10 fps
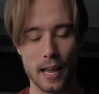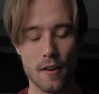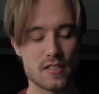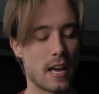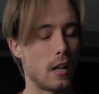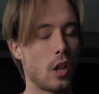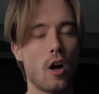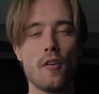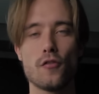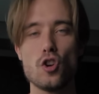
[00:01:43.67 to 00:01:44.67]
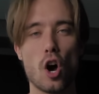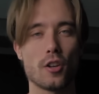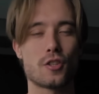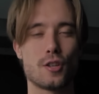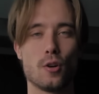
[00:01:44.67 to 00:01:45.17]
I've said a lot of
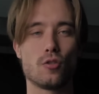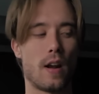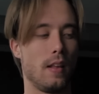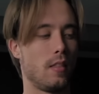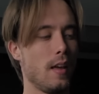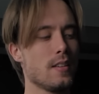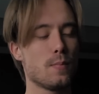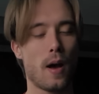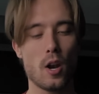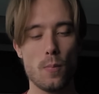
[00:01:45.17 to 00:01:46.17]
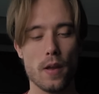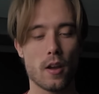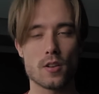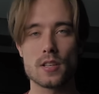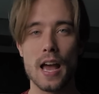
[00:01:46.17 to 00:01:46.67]
not so great things about it
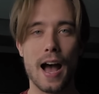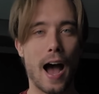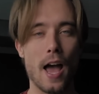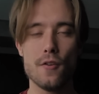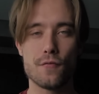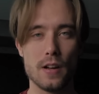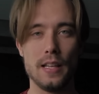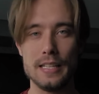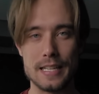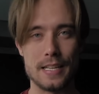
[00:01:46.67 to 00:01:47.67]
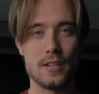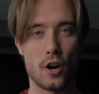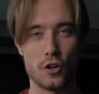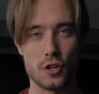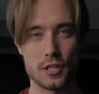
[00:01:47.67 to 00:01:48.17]
because I really didn't
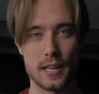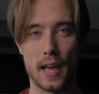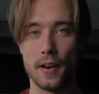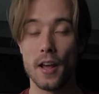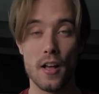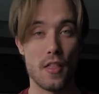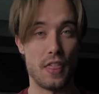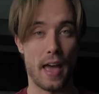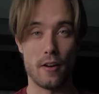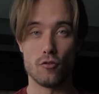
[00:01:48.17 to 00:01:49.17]
understand that